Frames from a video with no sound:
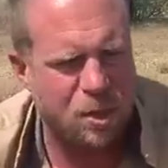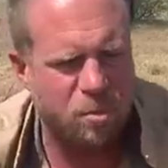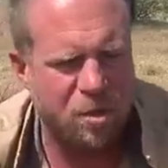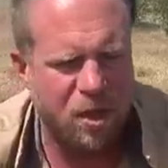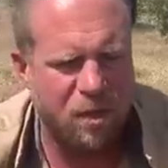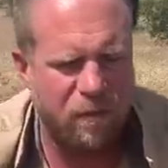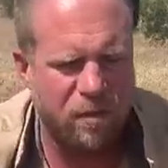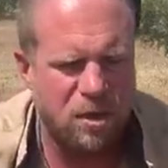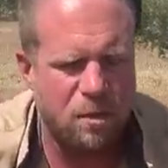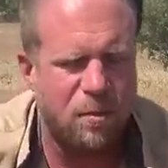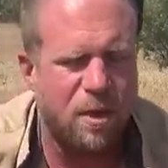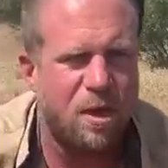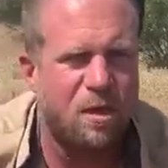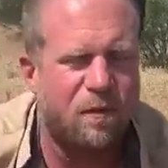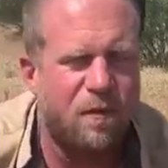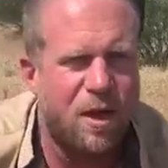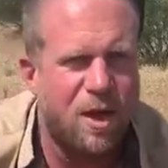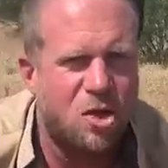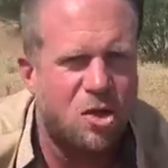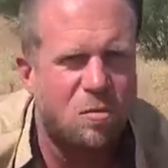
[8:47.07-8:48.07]
to be able to
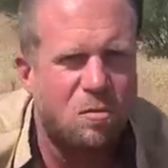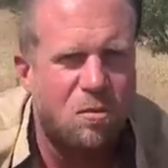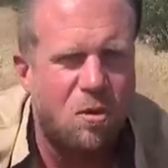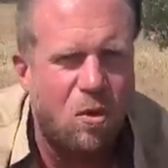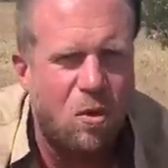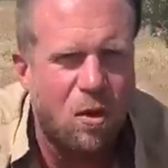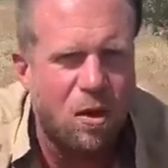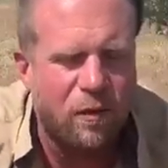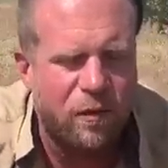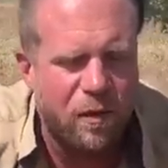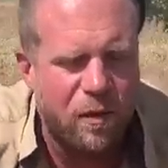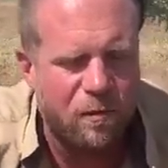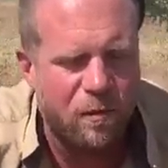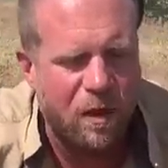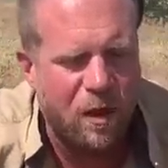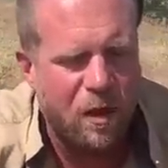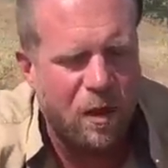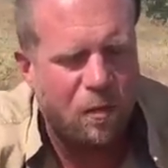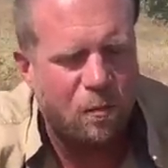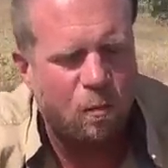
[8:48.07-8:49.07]
manufacture more of
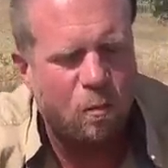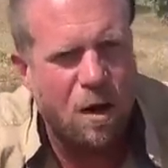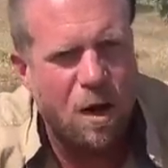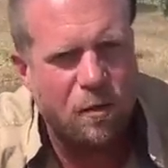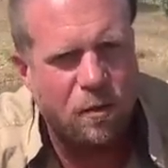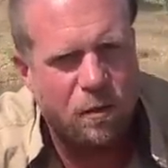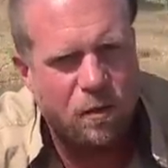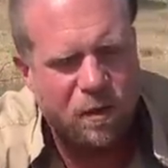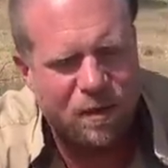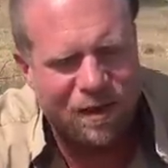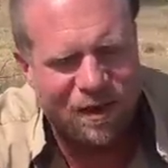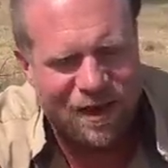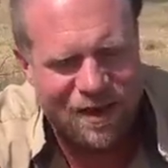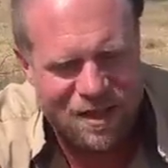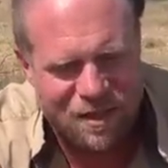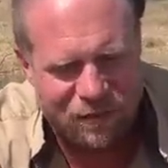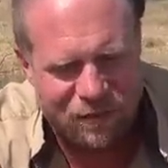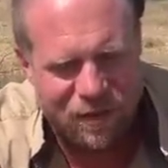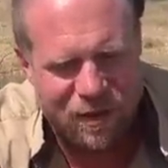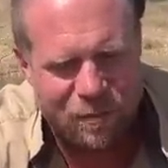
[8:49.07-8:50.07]
them rather than
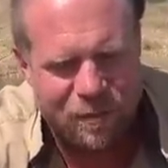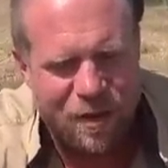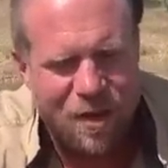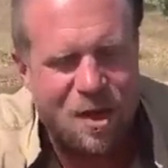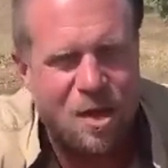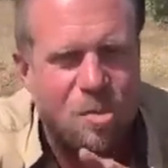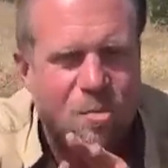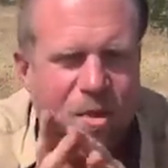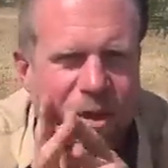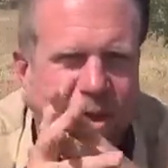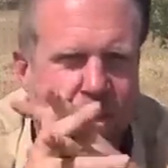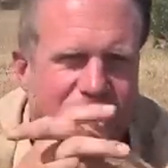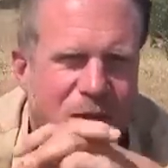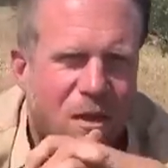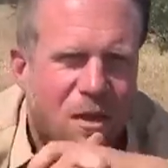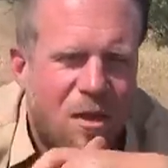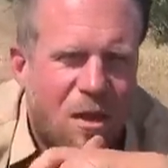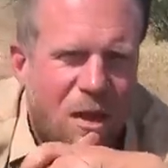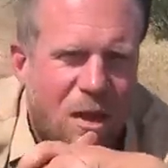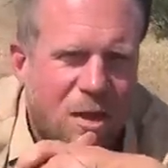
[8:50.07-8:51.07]
less of them
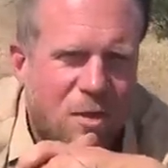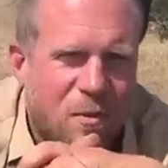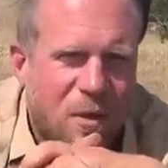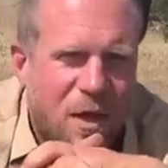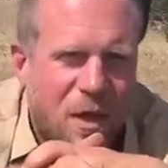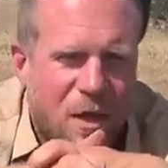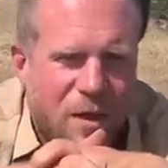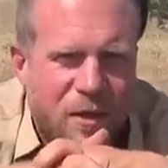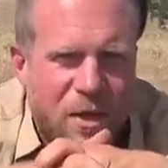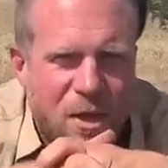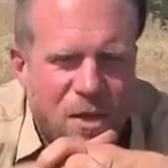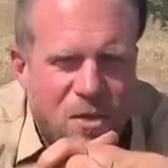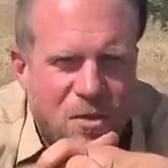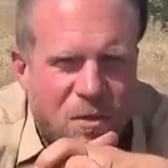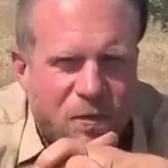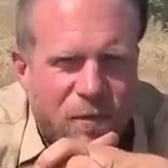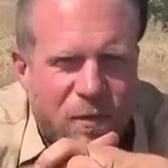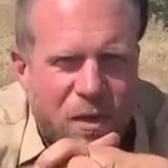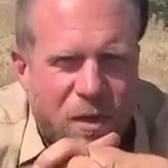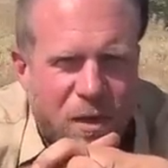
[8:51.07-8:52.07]
because the loss rate on the
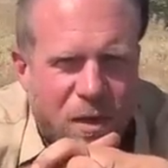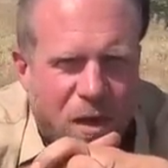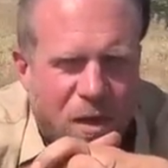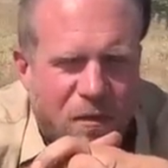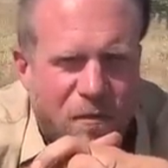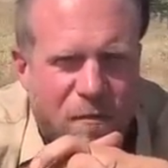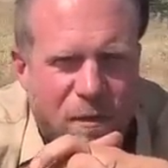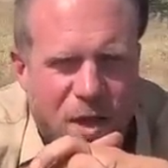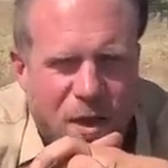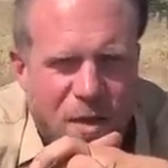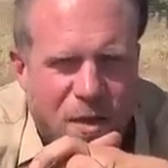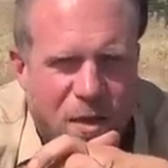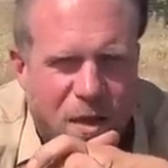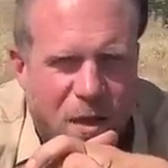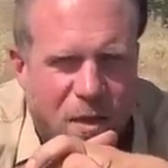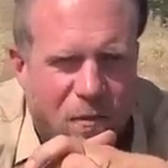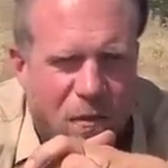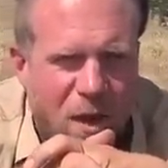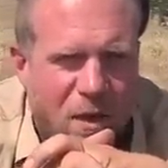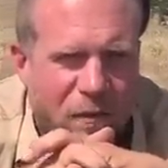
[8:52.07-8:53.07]
Eastern Front of
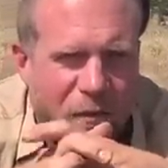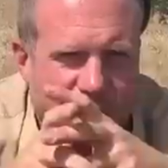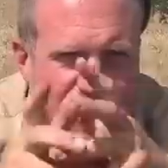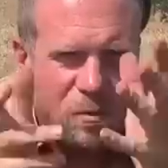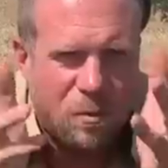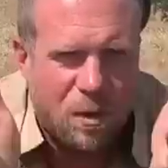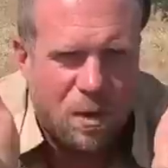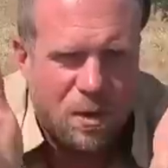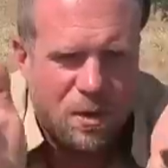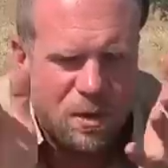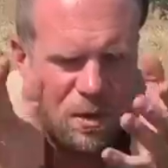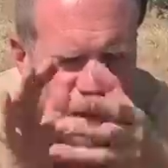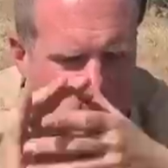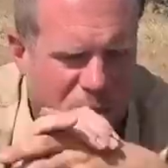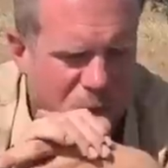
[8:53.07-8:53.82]
men and rifles was